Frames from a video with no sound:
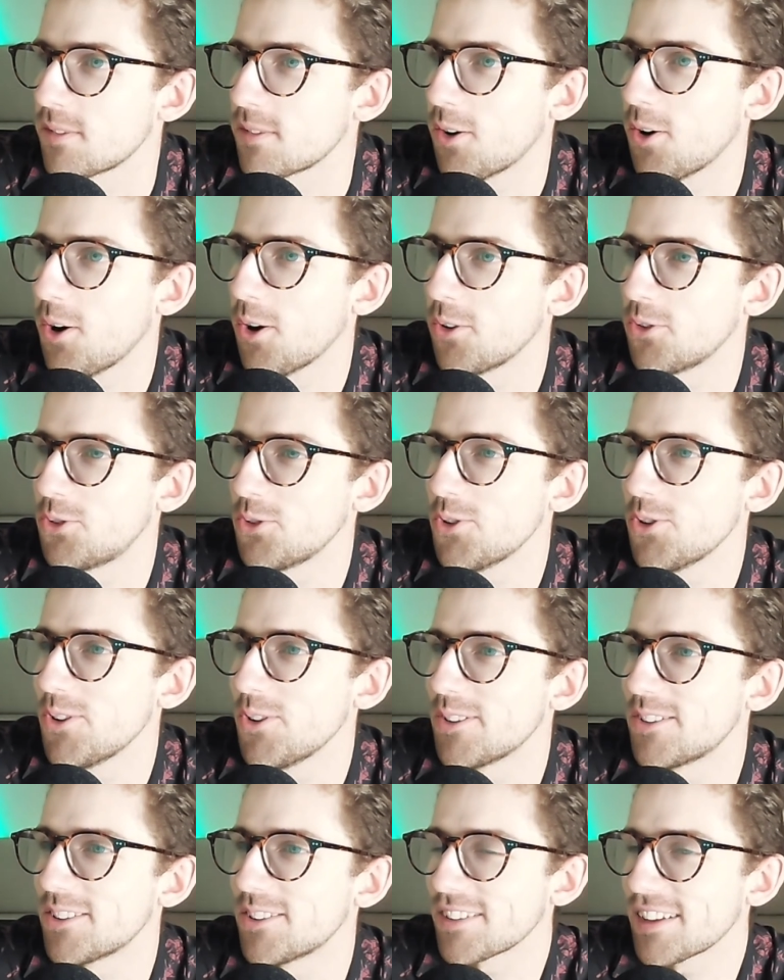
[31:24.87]
Oh,
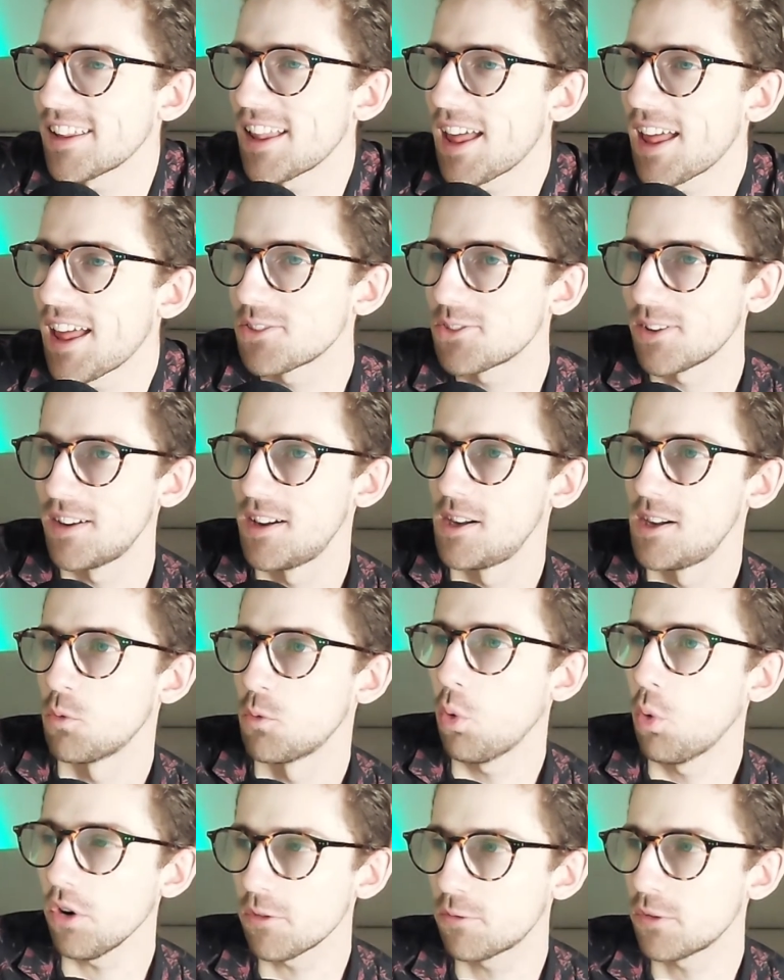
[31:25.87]
dude, just
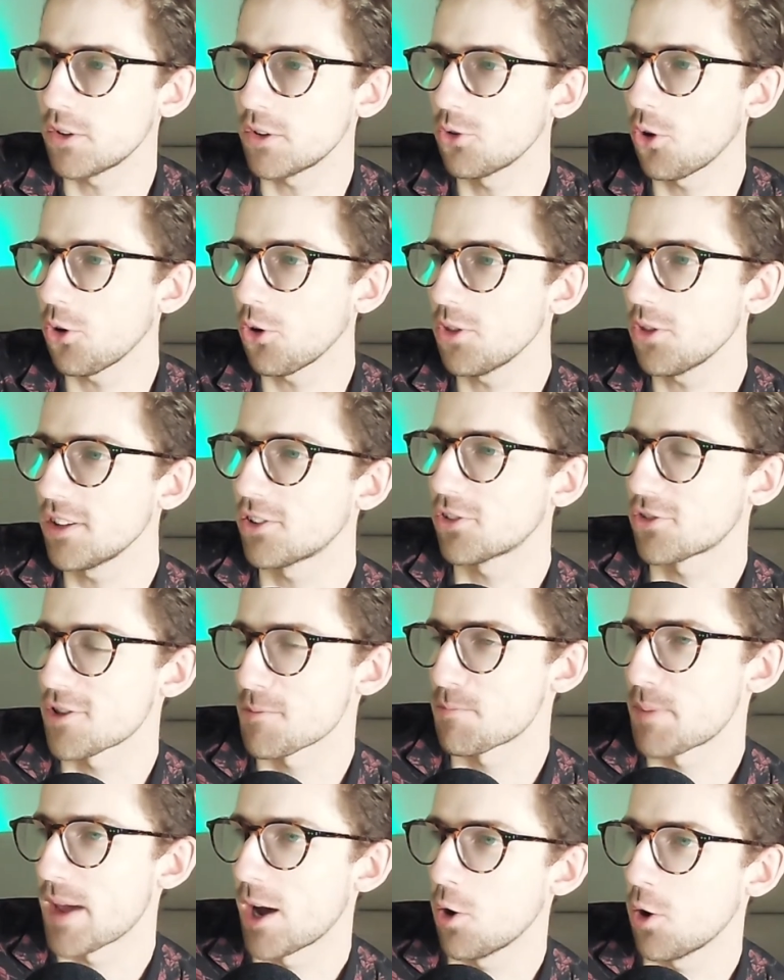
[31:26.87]
what if it, not only just the
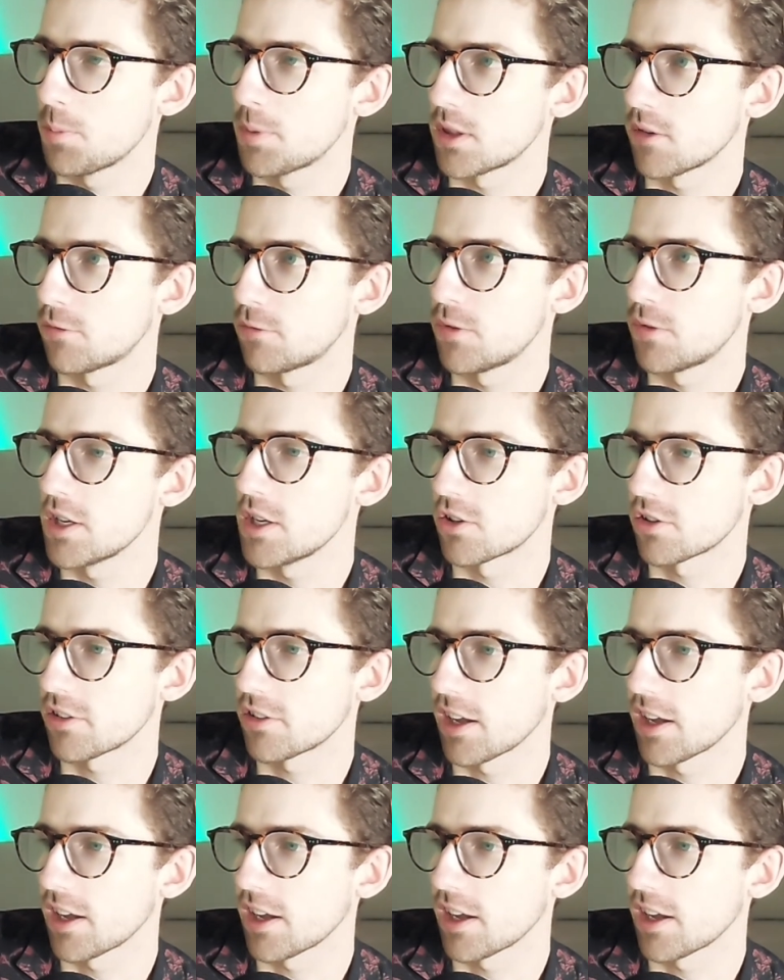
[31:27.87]
power, but the finish.